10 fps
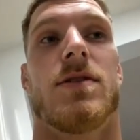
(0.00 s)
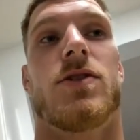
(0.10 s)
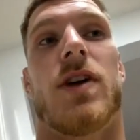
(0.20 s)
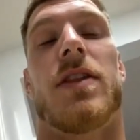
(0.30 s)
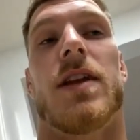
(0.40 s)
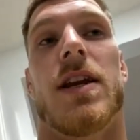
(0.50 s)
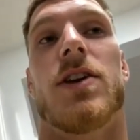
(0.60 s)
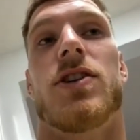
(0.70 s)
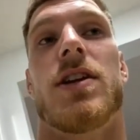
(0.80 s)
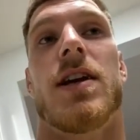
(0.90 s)
strength
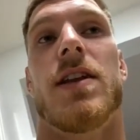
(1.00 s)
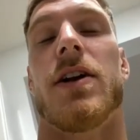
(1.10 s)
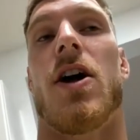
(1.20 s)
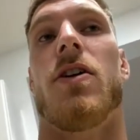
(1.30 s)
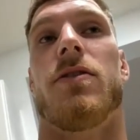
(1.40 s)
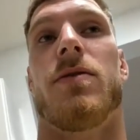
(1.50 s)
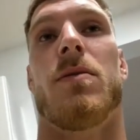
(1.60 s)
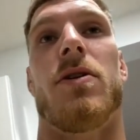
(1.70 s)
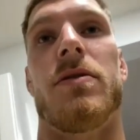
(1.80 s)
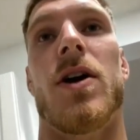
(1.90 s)
conditioning in the college
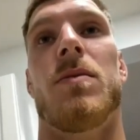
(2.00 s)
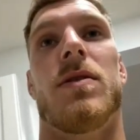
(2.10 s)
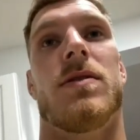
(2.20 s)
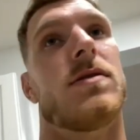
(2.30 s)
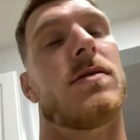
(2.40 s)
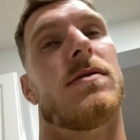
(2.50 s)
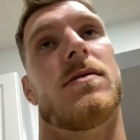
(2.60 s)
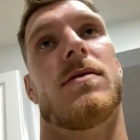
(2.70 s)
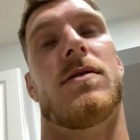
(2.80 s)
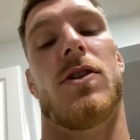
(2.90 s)
football realm is
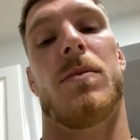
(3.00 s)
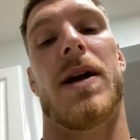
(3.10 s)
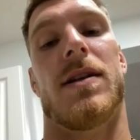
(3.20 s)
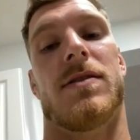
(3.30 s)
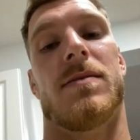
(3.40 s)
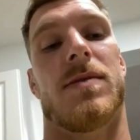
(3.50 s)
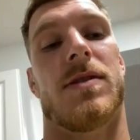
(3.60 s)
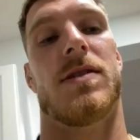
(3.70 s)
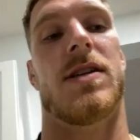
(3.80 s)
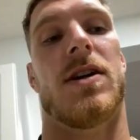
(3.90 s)
they're making some
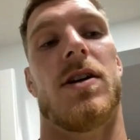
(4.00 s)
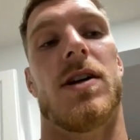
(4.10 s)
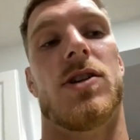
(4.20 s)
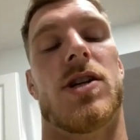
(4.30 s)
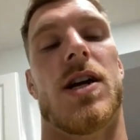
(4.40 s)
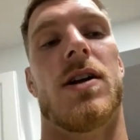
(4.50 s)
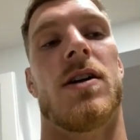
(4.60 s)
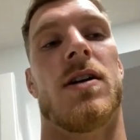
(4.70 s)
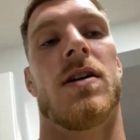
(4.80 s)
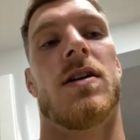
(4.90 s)
serious cheddar.